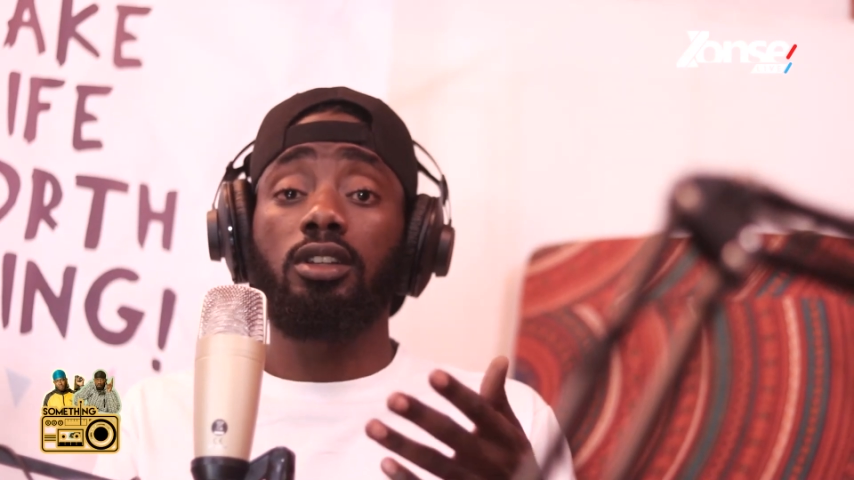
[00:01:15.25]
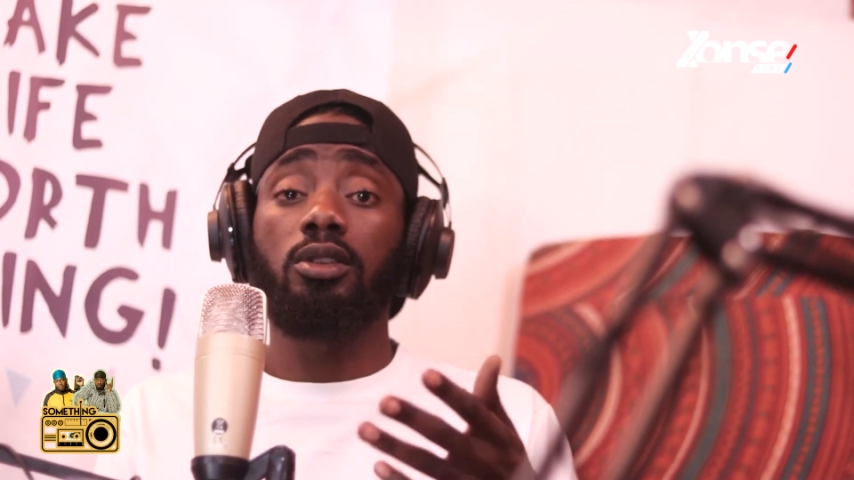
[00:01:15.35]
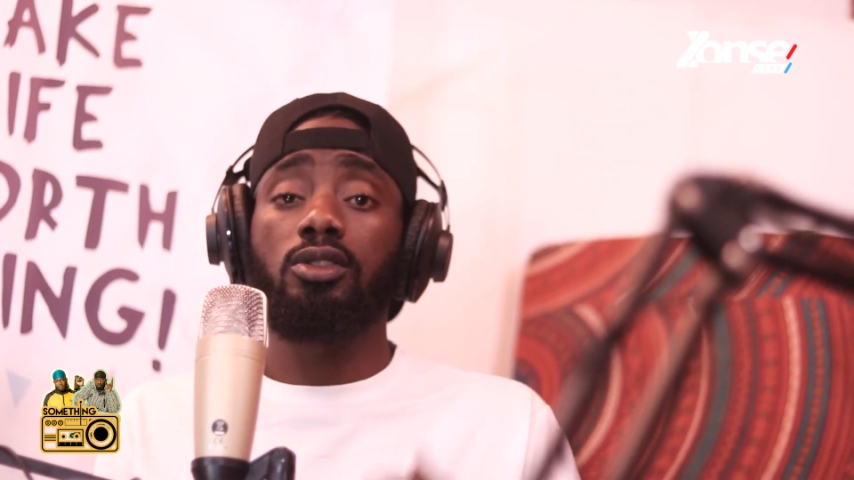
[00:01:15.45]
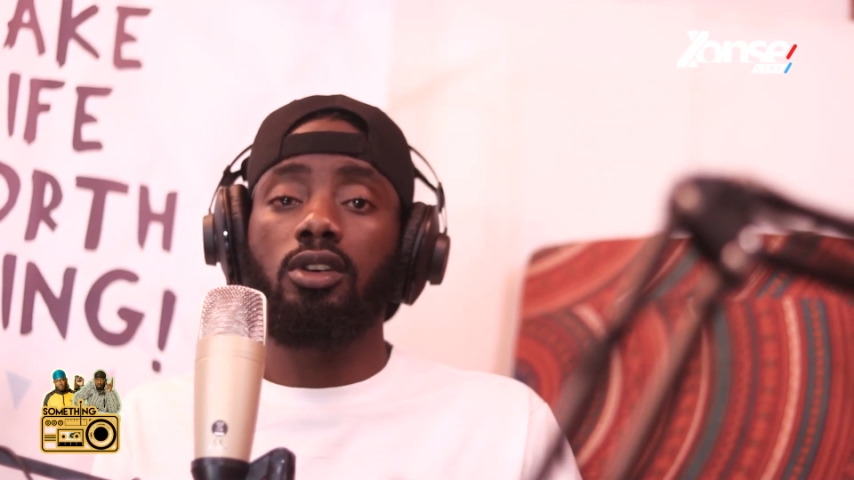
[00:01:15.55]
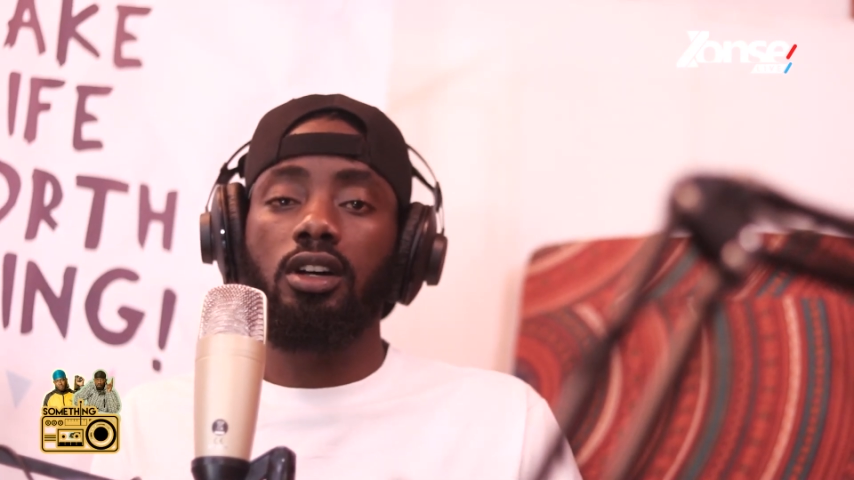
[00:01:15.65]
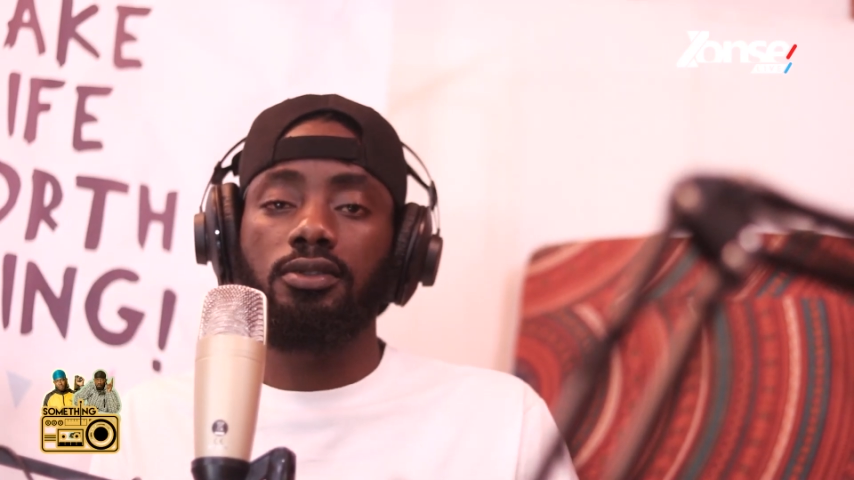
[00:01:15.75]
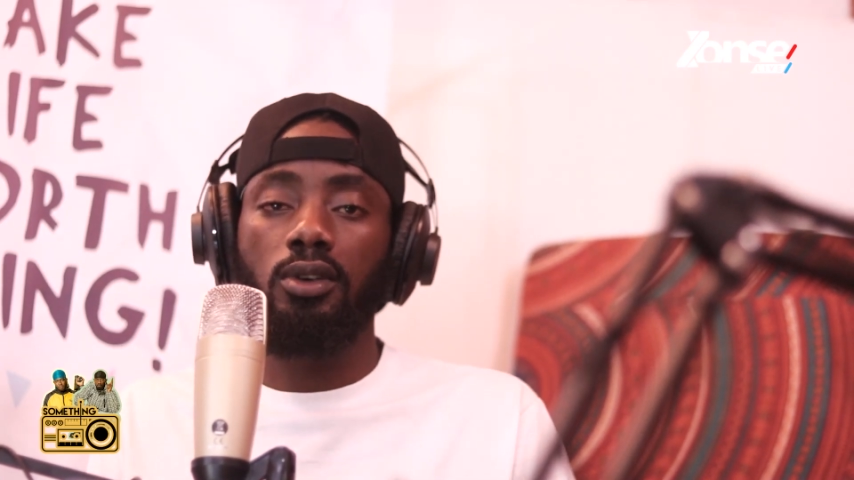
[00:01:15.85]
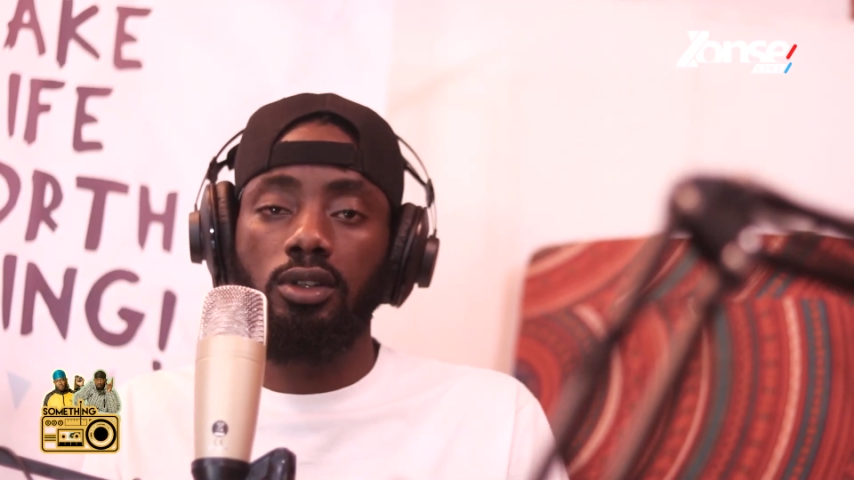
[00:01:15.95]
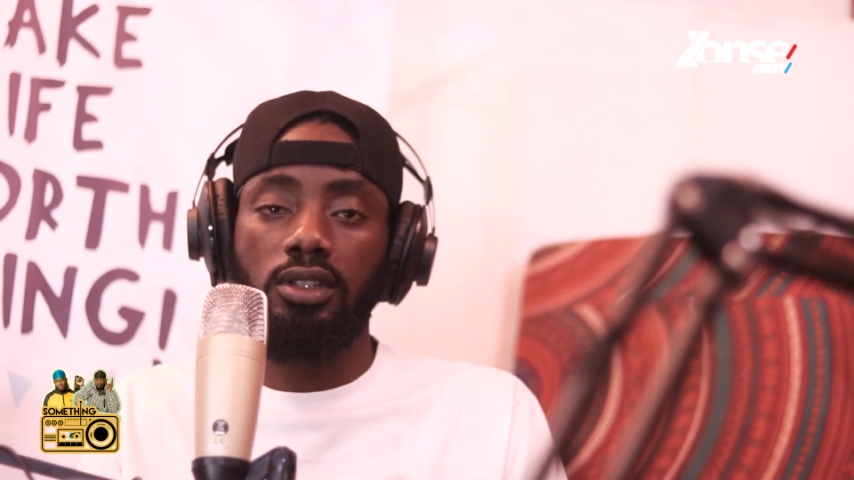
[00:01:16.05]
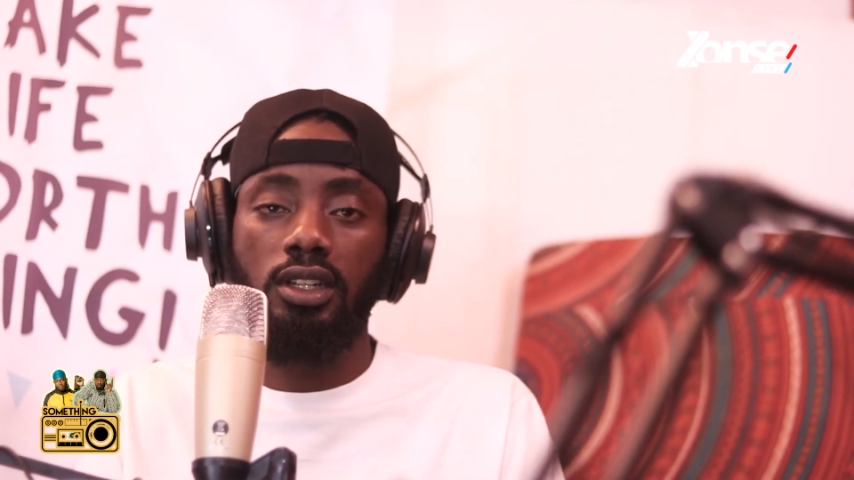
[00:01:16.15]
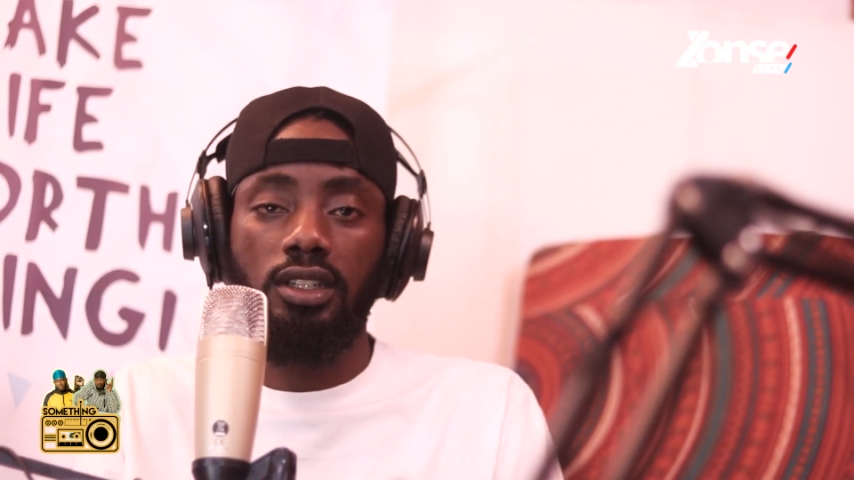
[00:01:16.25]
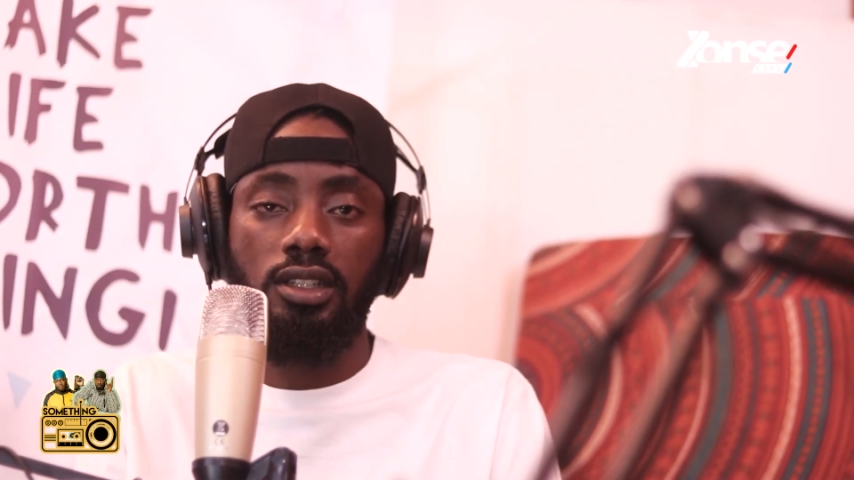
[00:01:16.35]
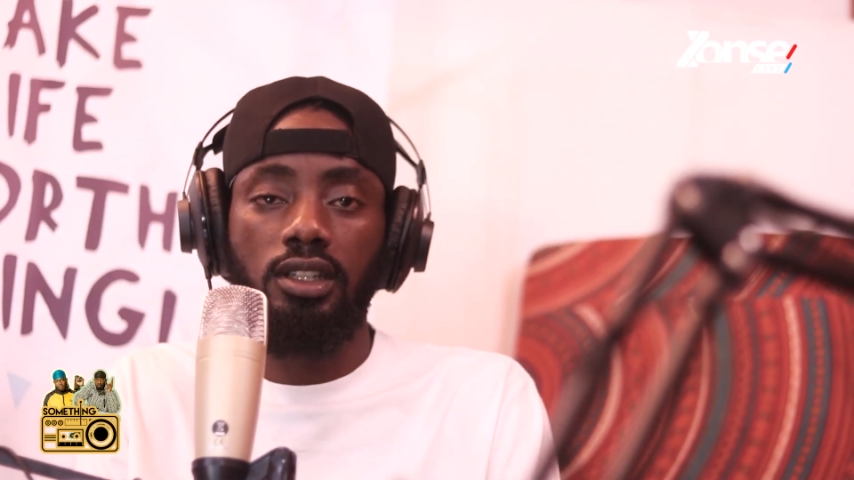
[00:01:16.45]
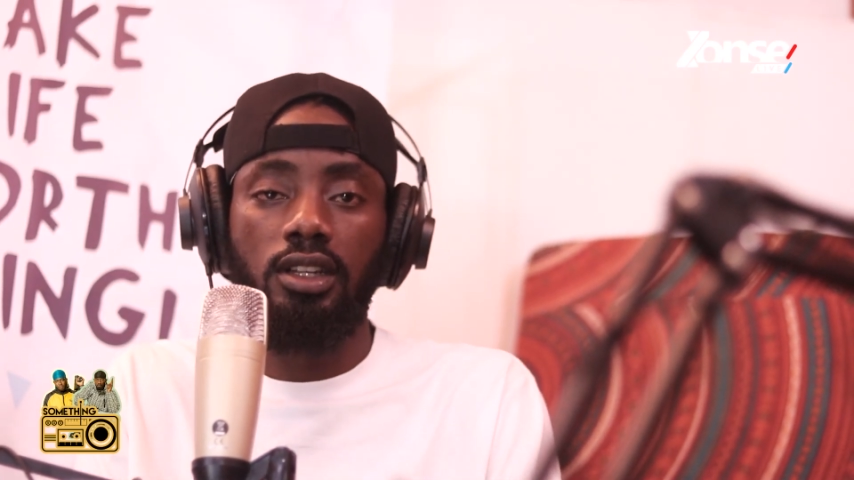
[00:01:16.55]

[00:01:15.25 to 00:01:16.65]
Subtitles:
Zaluso Arts for hosting us.